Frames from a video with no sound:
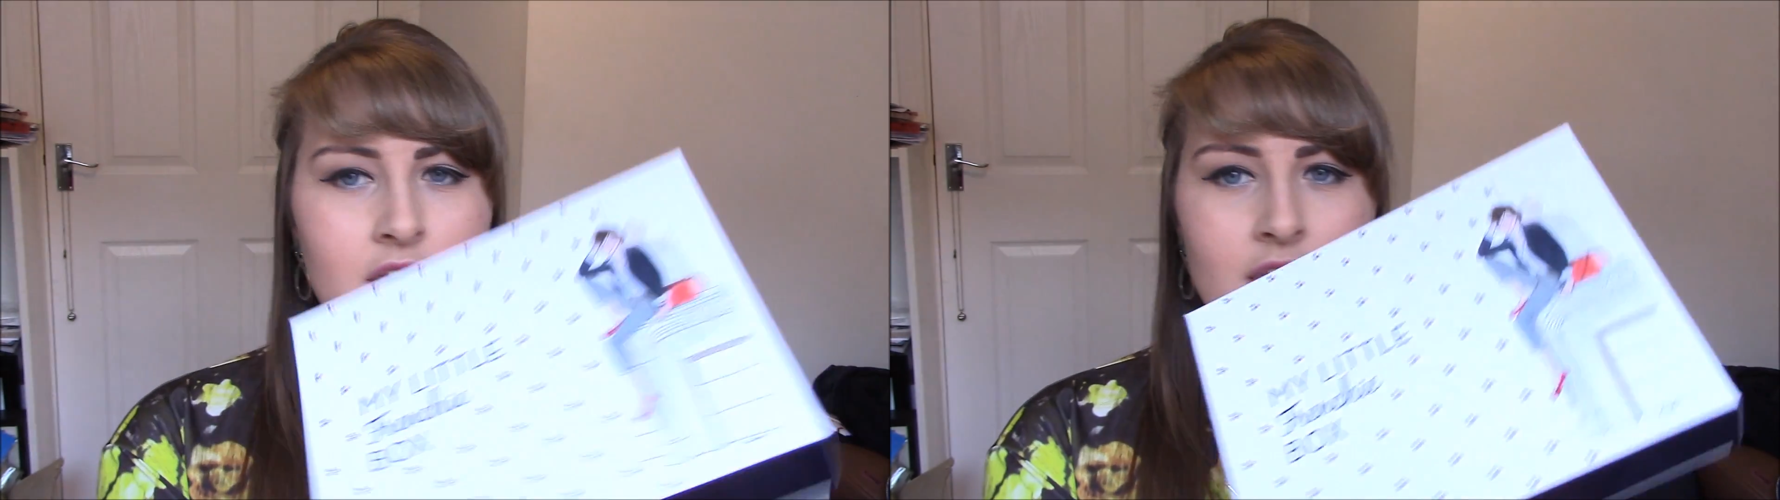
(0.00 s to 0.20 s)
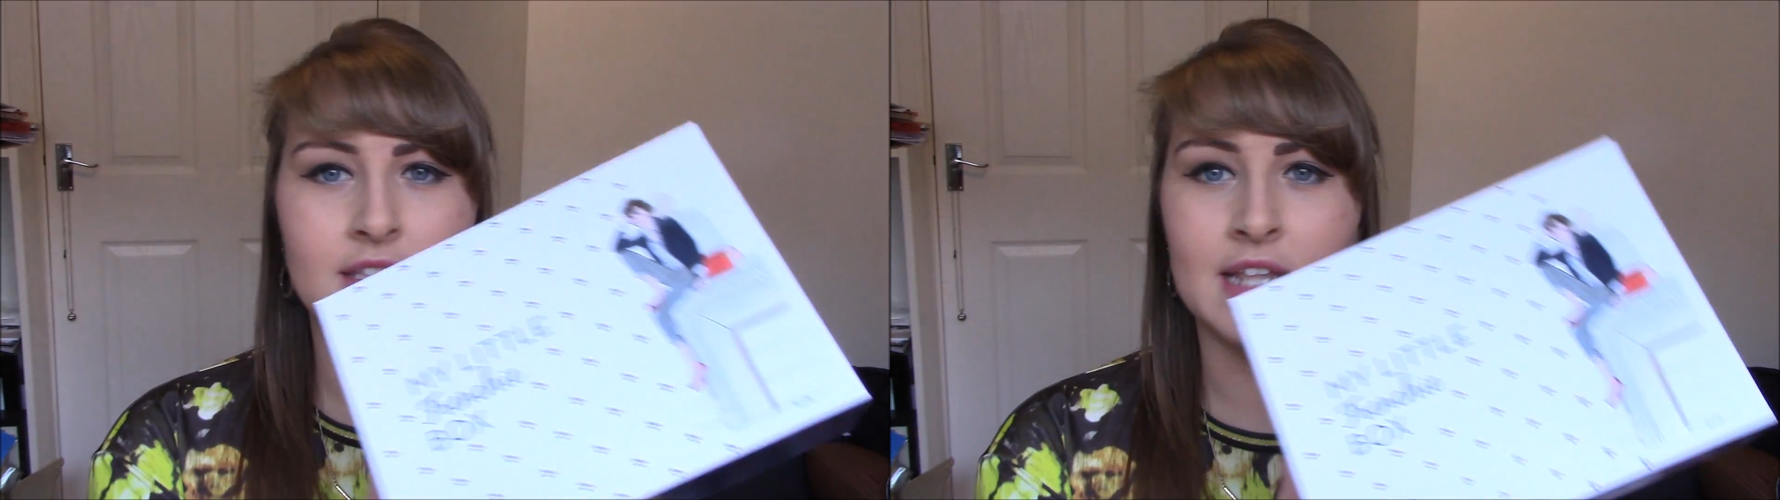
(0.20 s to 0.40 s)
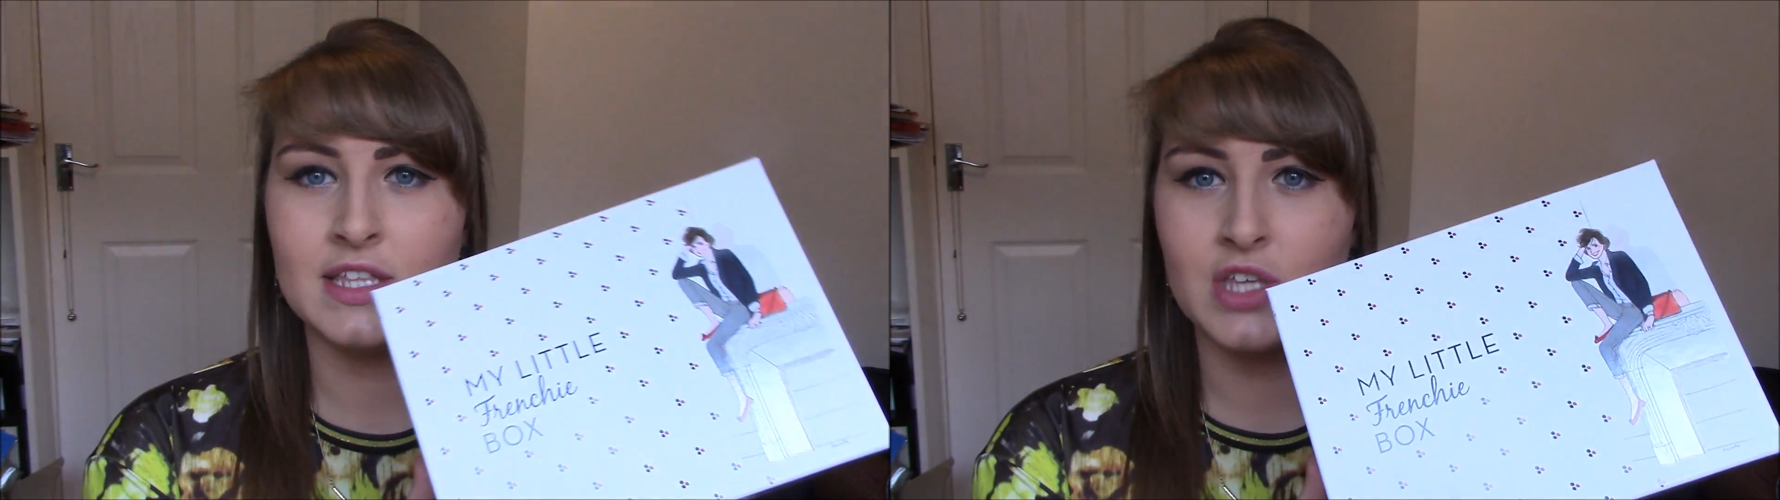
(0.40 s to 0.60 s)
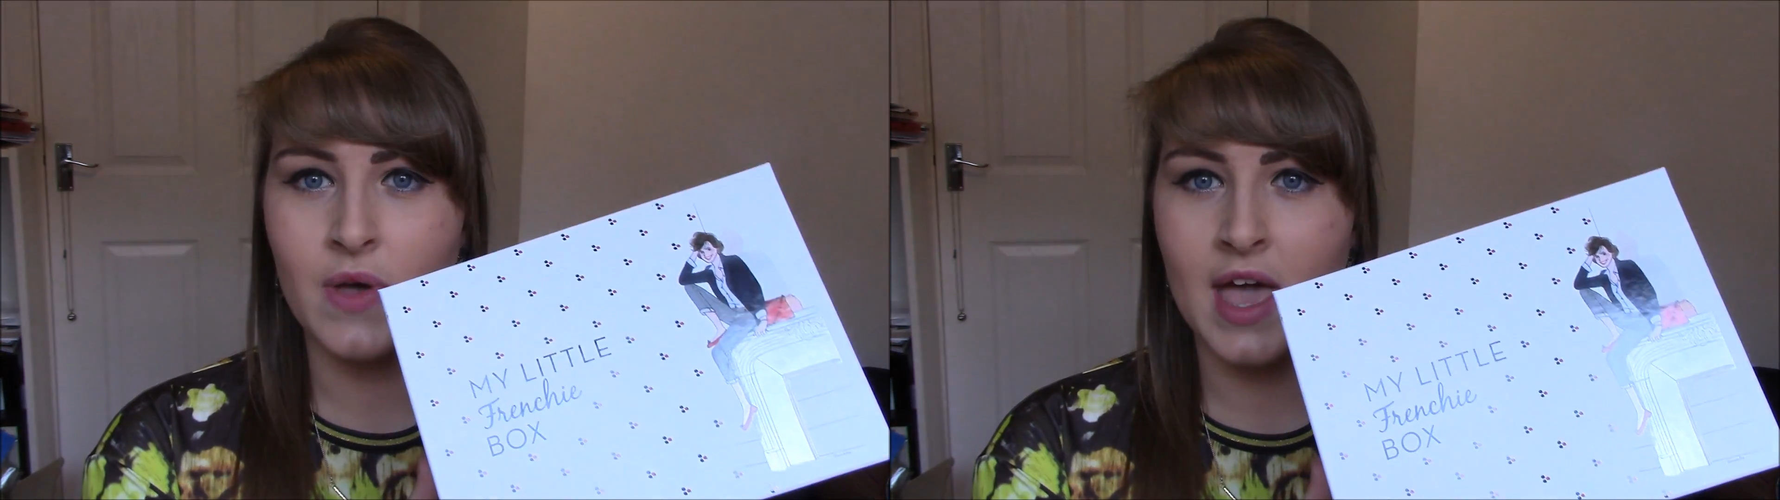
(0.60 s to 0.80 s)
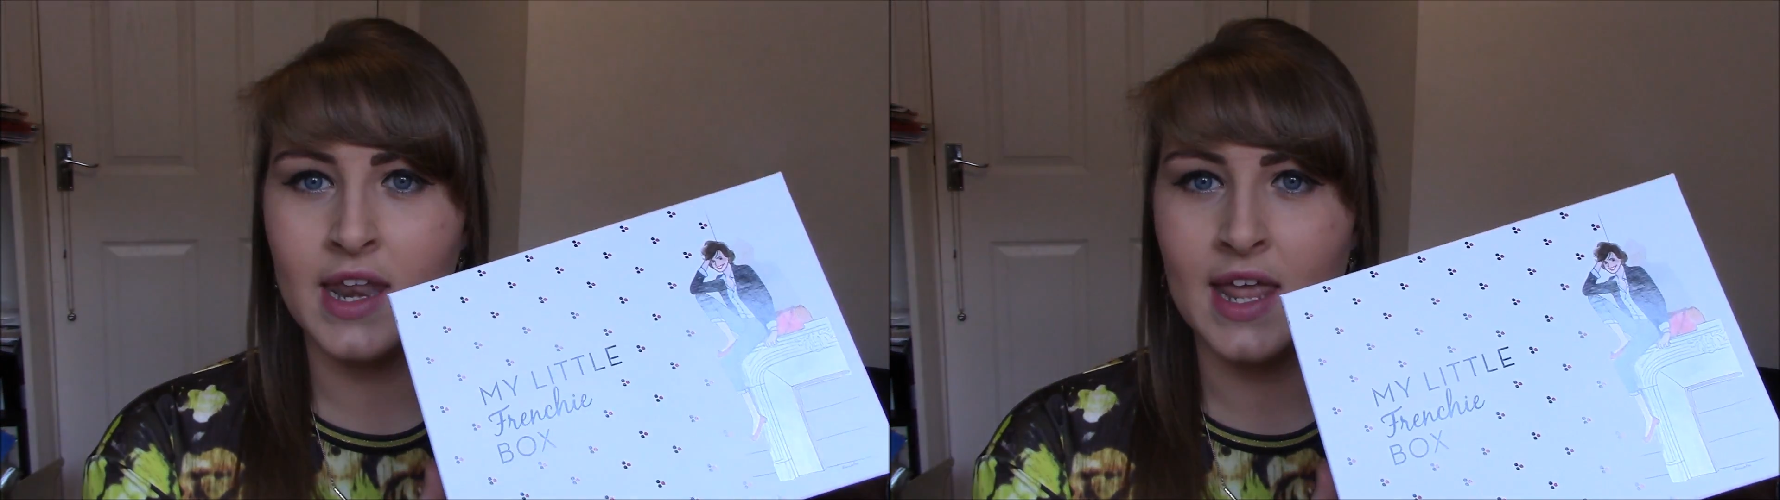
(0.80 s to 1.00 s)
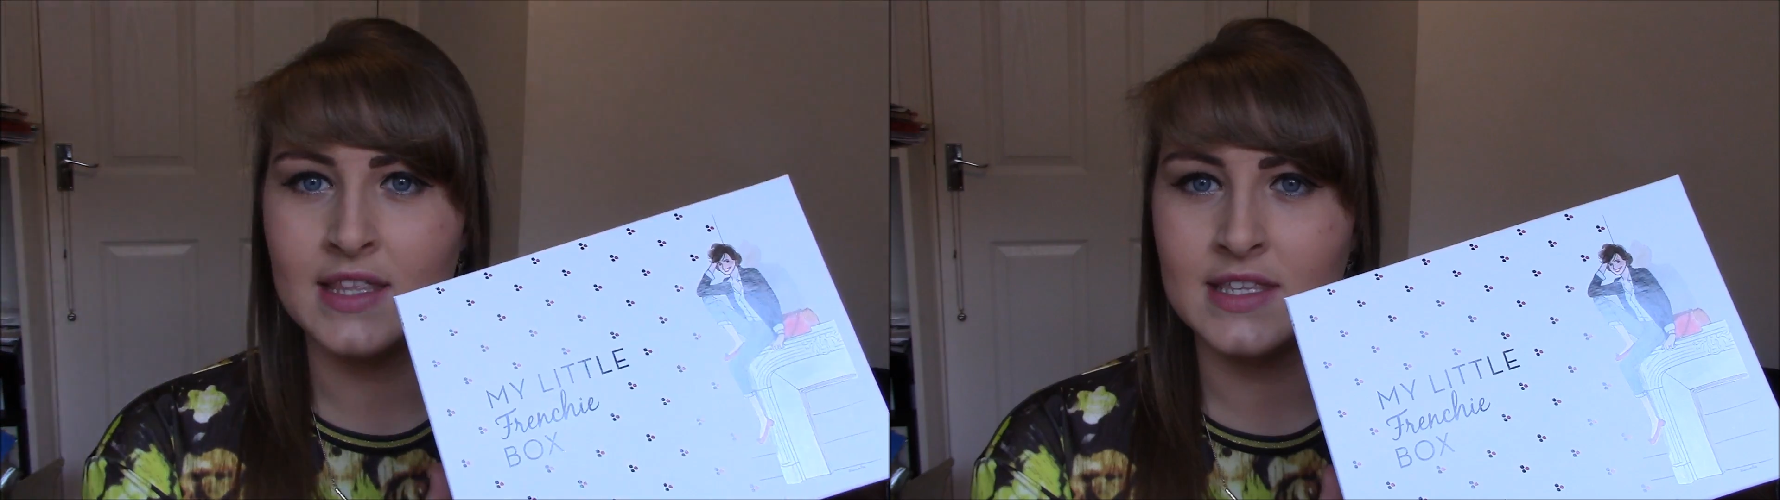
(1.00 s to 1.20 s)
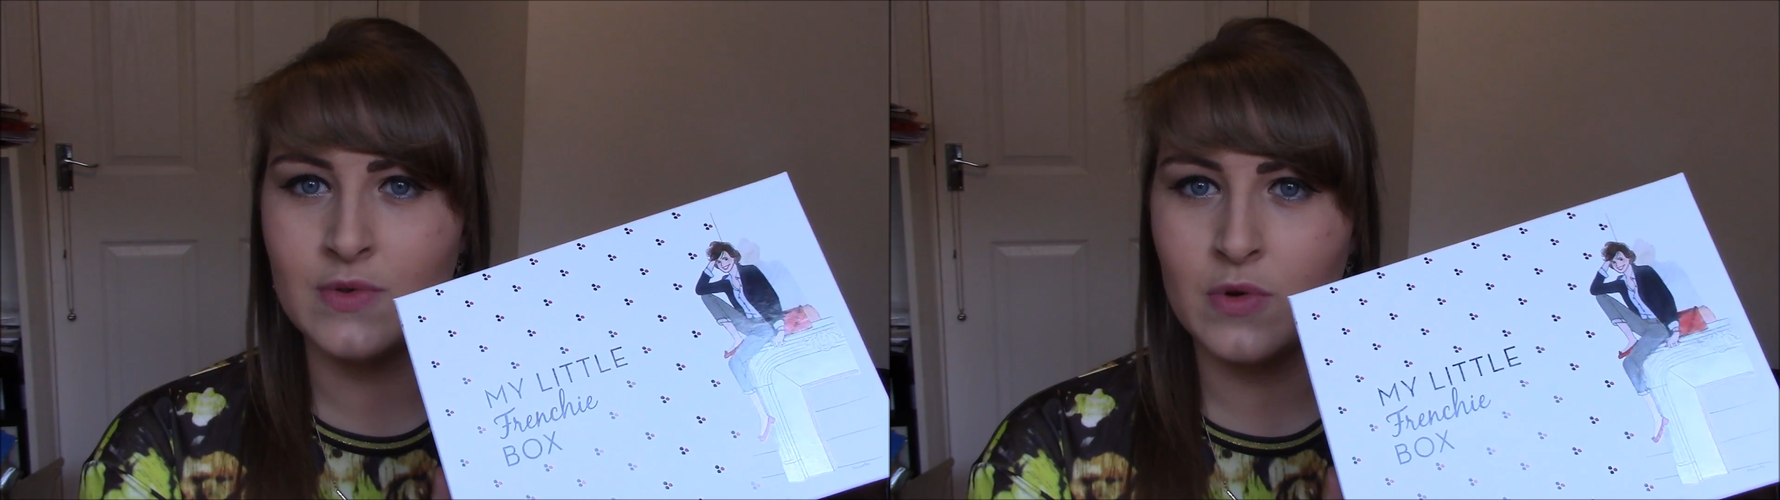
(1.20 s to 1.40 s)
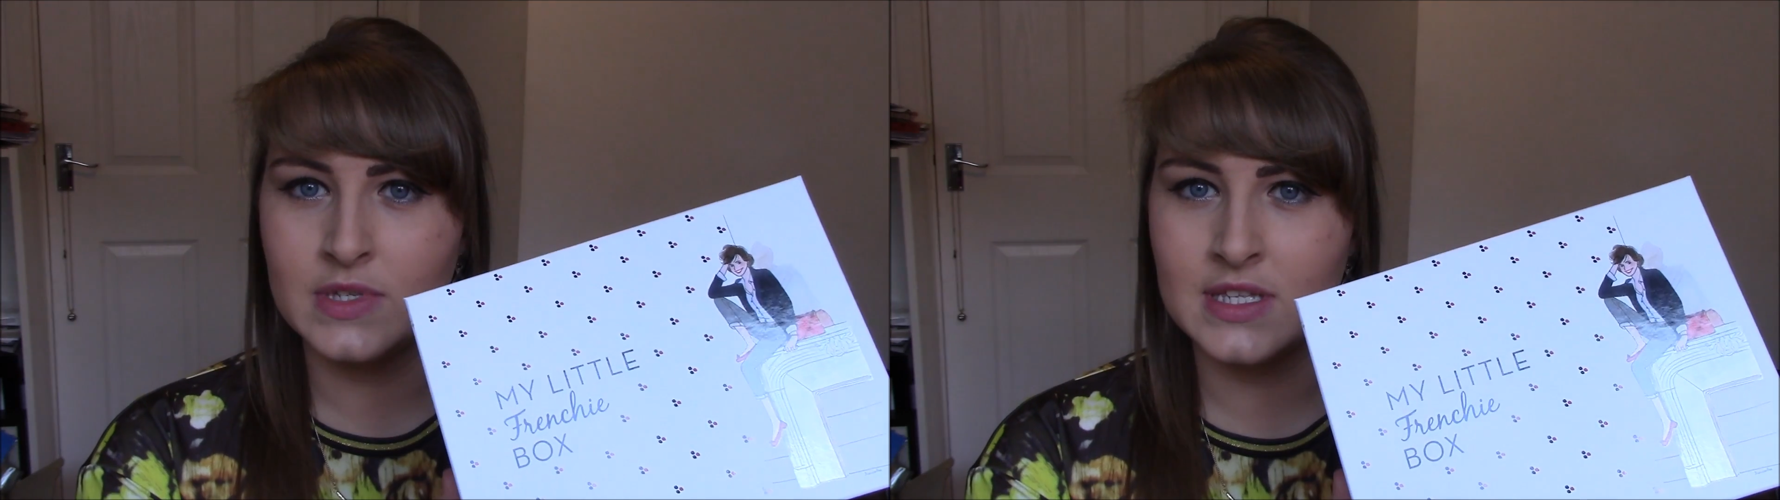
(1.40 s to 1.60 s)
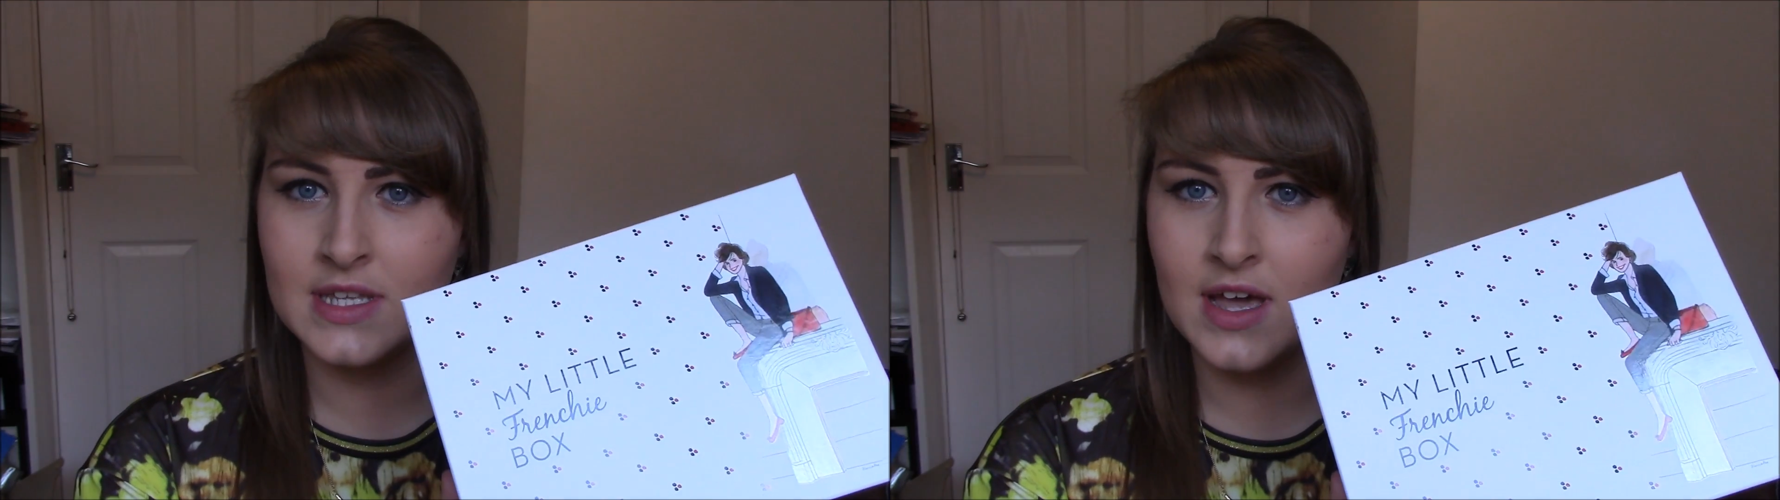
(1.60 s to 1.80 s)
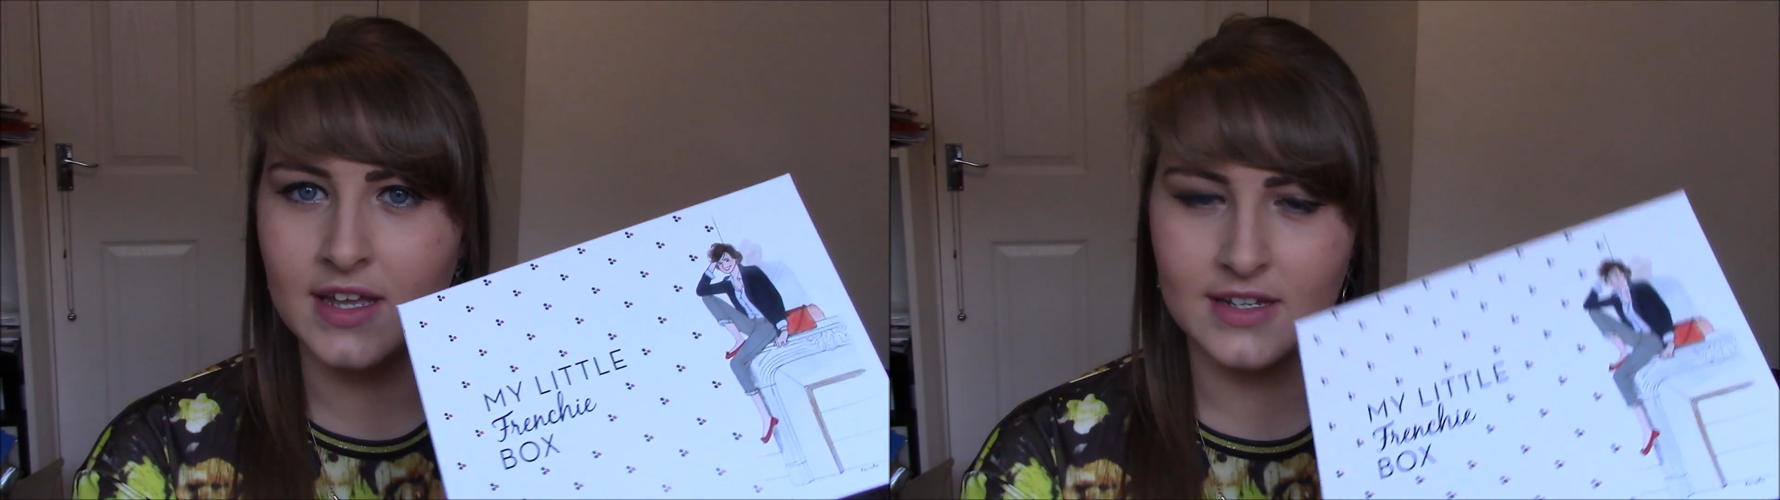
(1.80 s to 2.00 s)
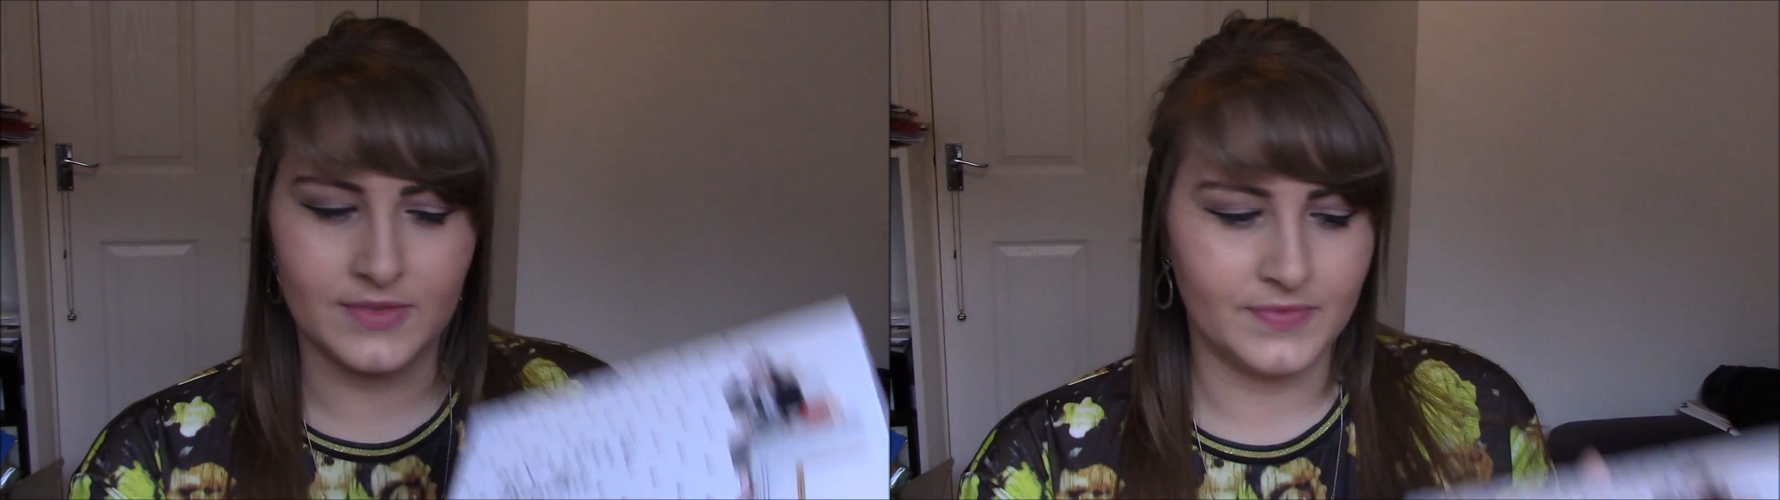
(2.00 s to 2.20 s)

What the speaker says: So let's go ahead and see what was inside.